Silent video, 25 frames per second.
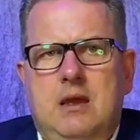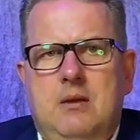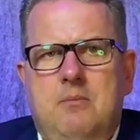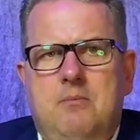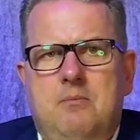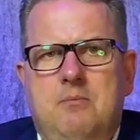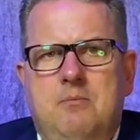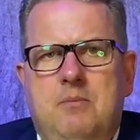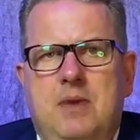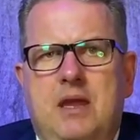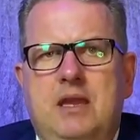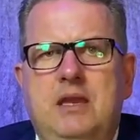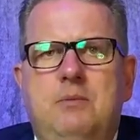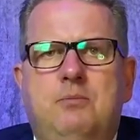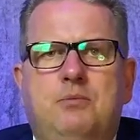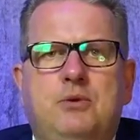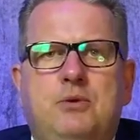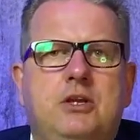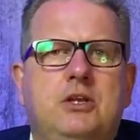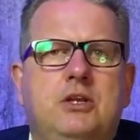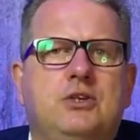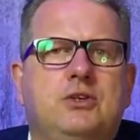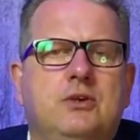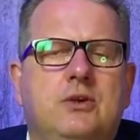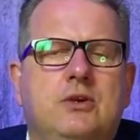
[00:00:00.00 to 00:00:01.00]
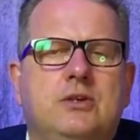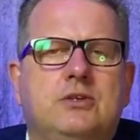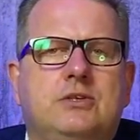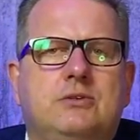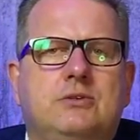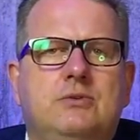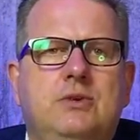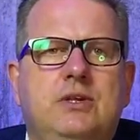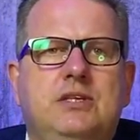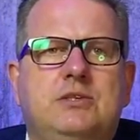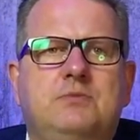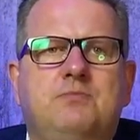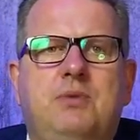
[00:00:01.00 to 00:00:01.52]
Many British
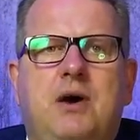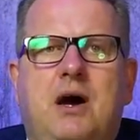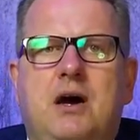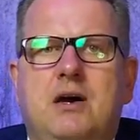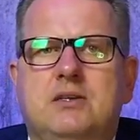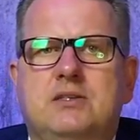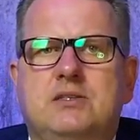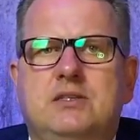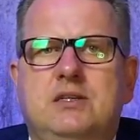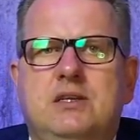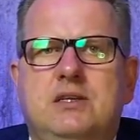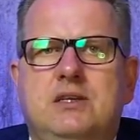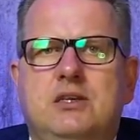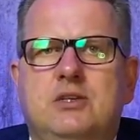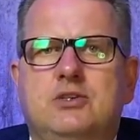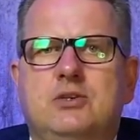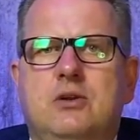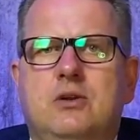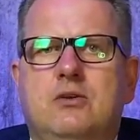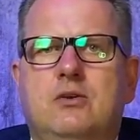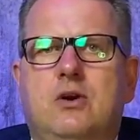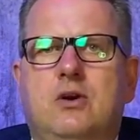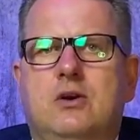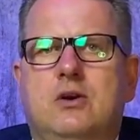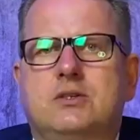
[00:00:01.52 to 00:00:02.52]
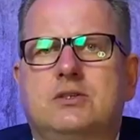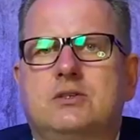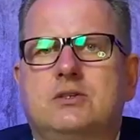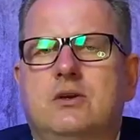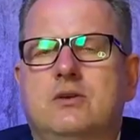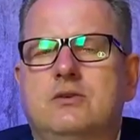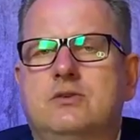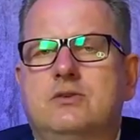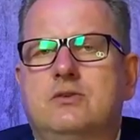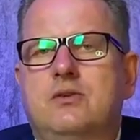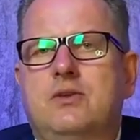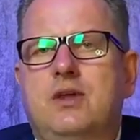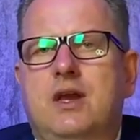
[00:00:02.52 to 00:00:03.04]
nurseries pass the additional costs
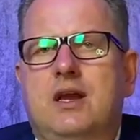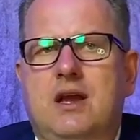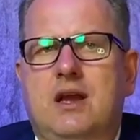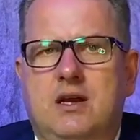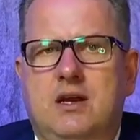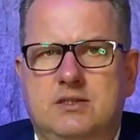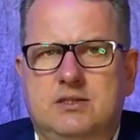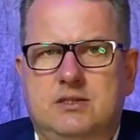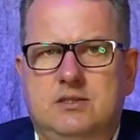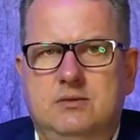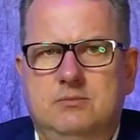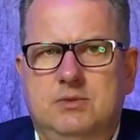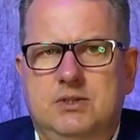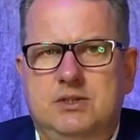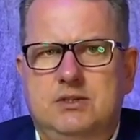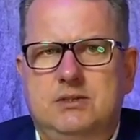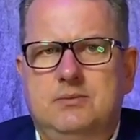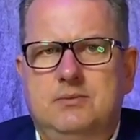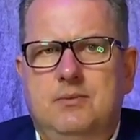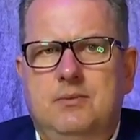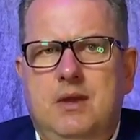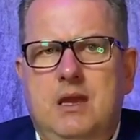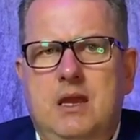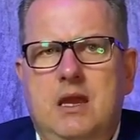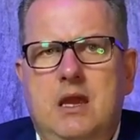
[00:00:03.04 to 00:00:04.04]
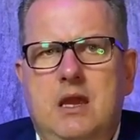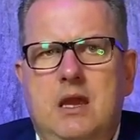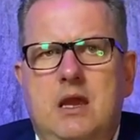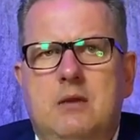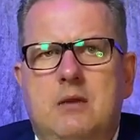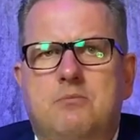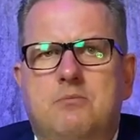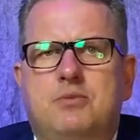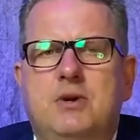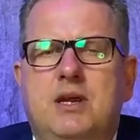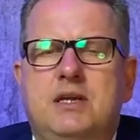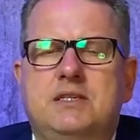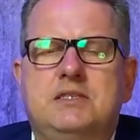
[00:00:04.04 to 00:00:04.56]
on to their customers.
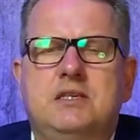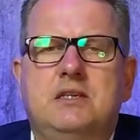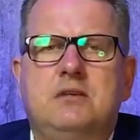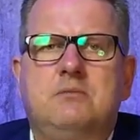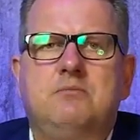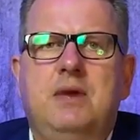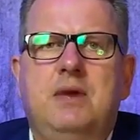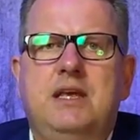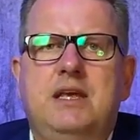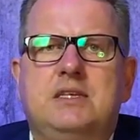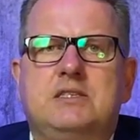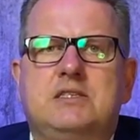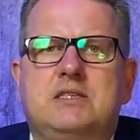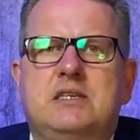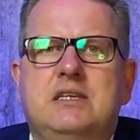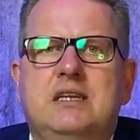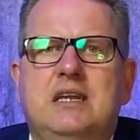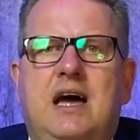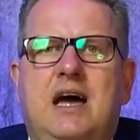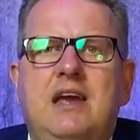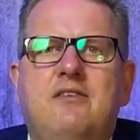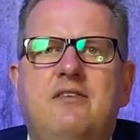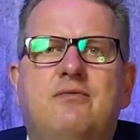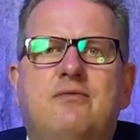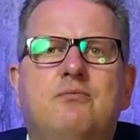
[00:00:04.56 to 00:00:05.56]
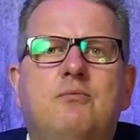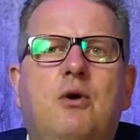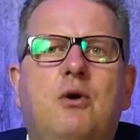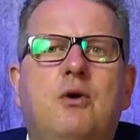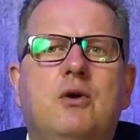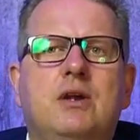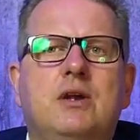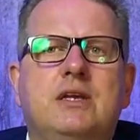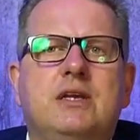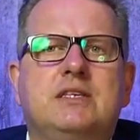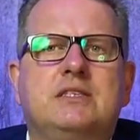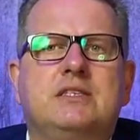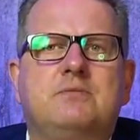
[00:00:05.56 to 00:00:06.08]
Brexit makes life
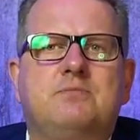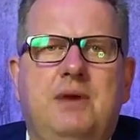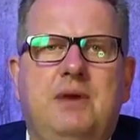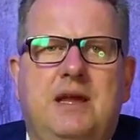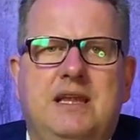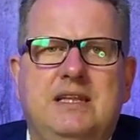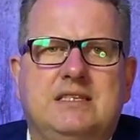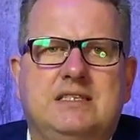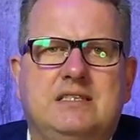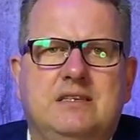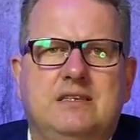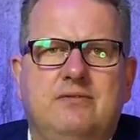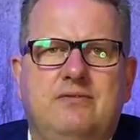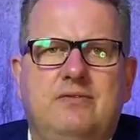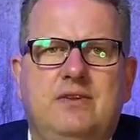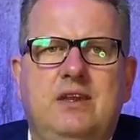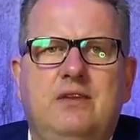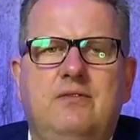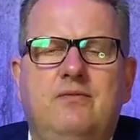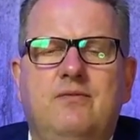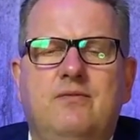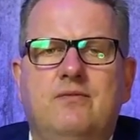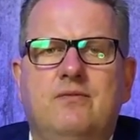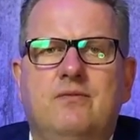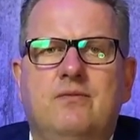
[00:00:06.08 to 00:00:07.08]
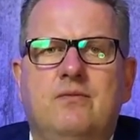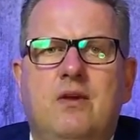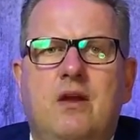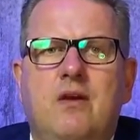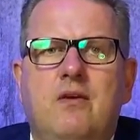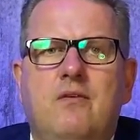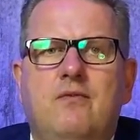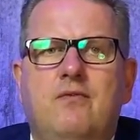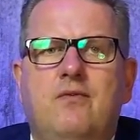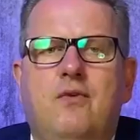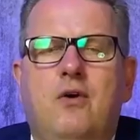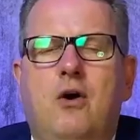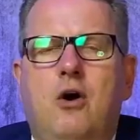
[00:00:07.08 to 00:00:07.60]
more expensive, even
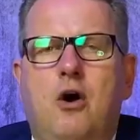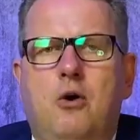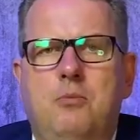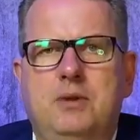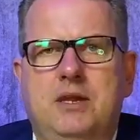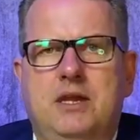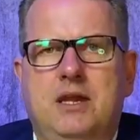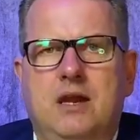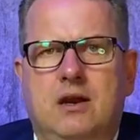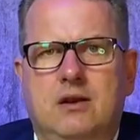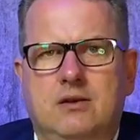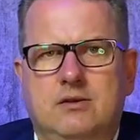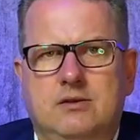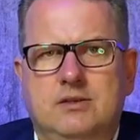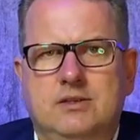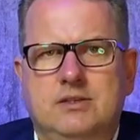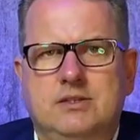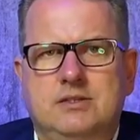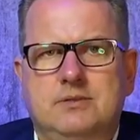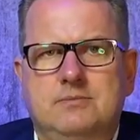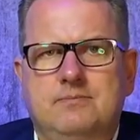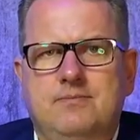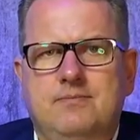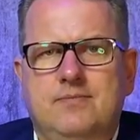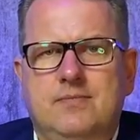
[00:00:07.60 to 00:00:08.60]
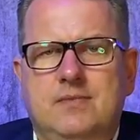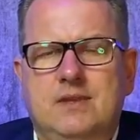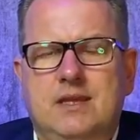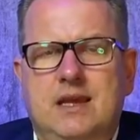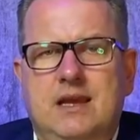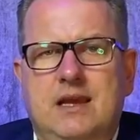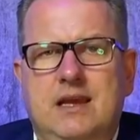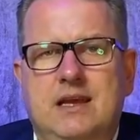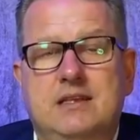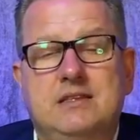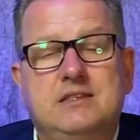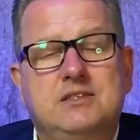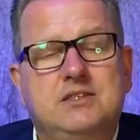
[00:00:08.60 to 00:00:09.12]
for hobby gardeners.
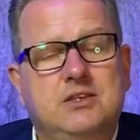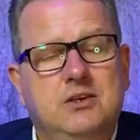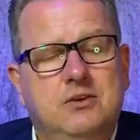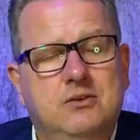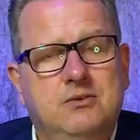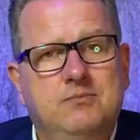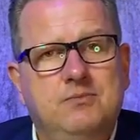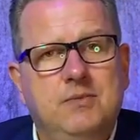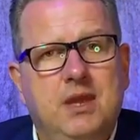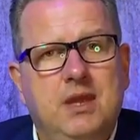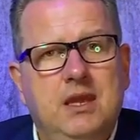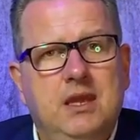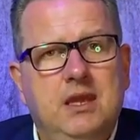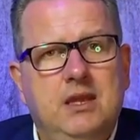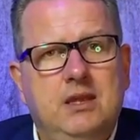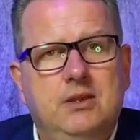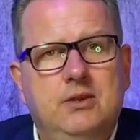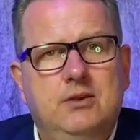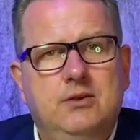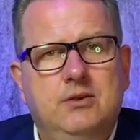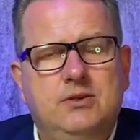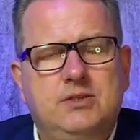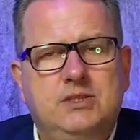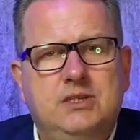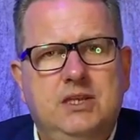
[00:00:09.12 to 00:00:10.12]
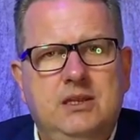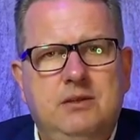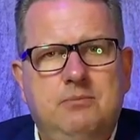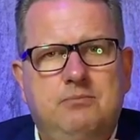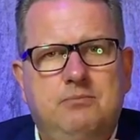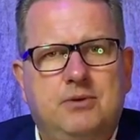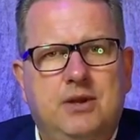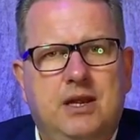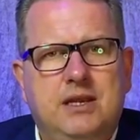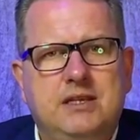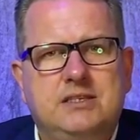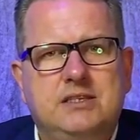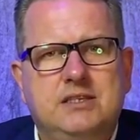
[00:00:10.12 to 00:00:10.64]
And so, you see,
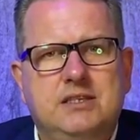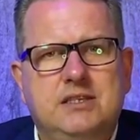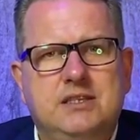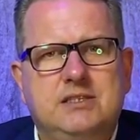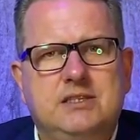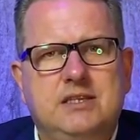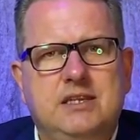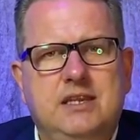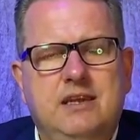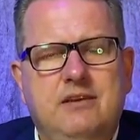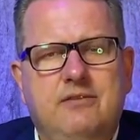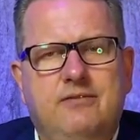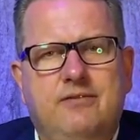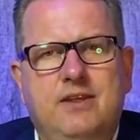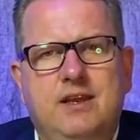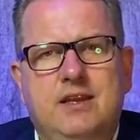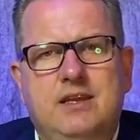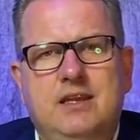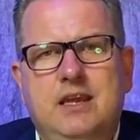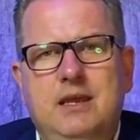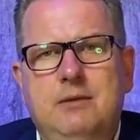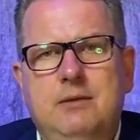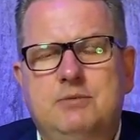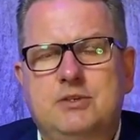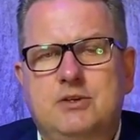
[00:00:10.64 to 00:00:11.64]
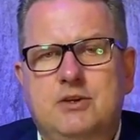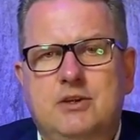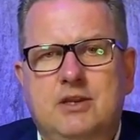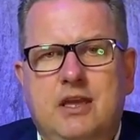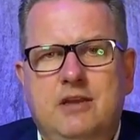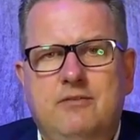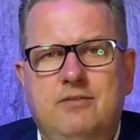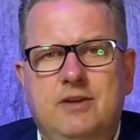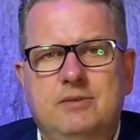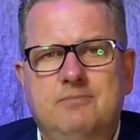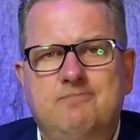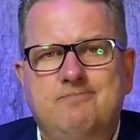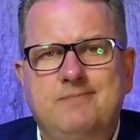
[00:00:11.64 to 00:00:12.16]
Brexit is a gift that keeps on
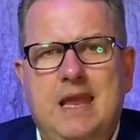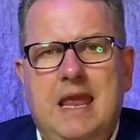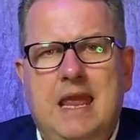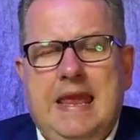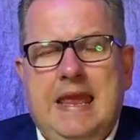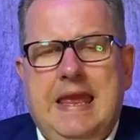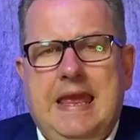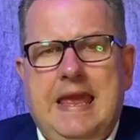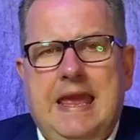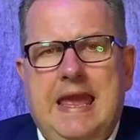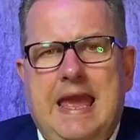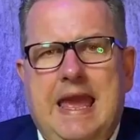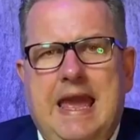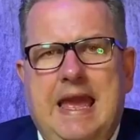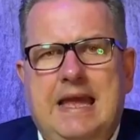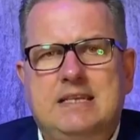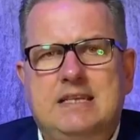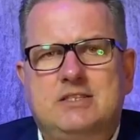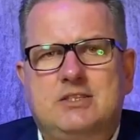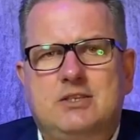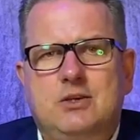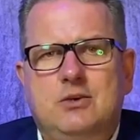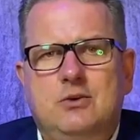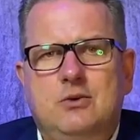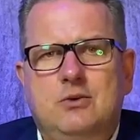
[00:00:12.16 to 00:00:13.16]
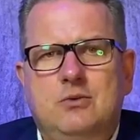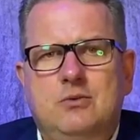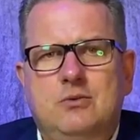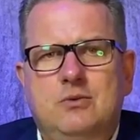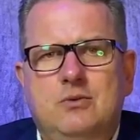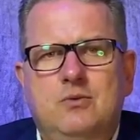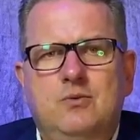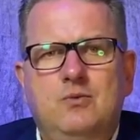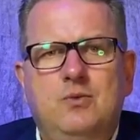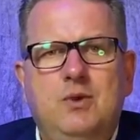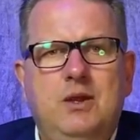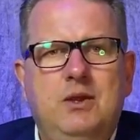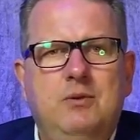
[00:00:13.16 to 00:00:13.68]
giving. And so,
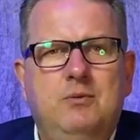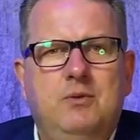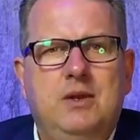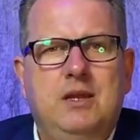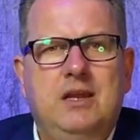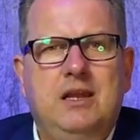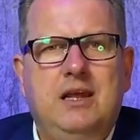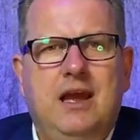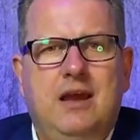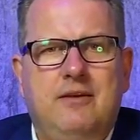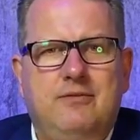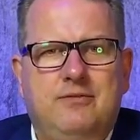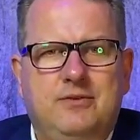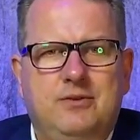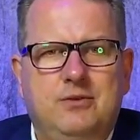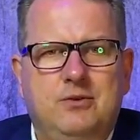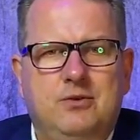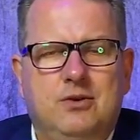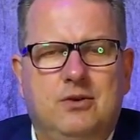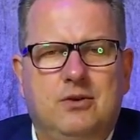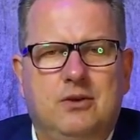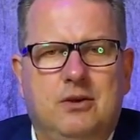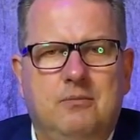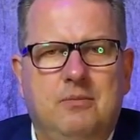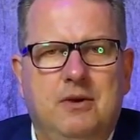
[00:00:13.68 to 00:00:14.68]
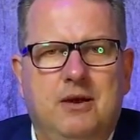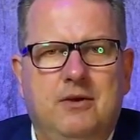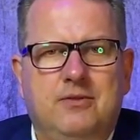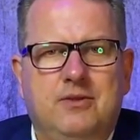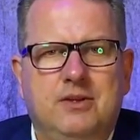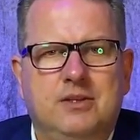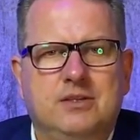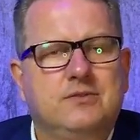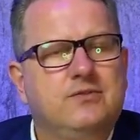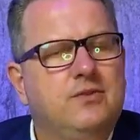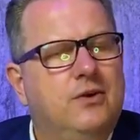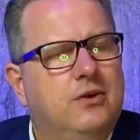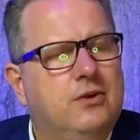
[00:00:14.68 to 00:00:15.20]
we will have to talk about
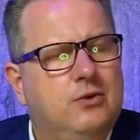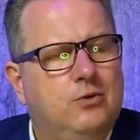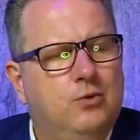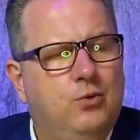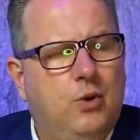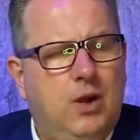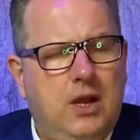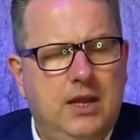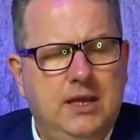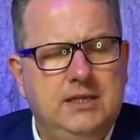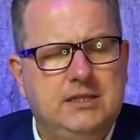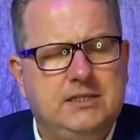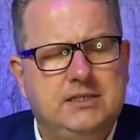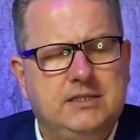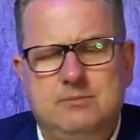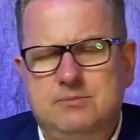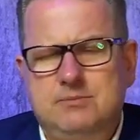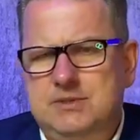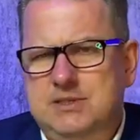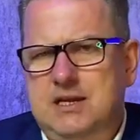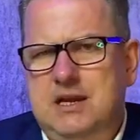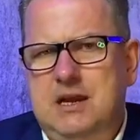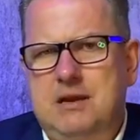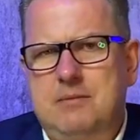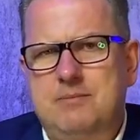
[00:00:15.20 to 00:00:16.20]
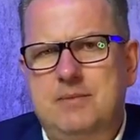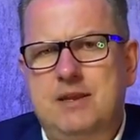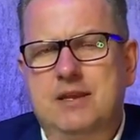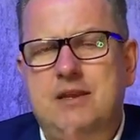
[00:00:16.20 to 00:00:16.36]
this for quite some time.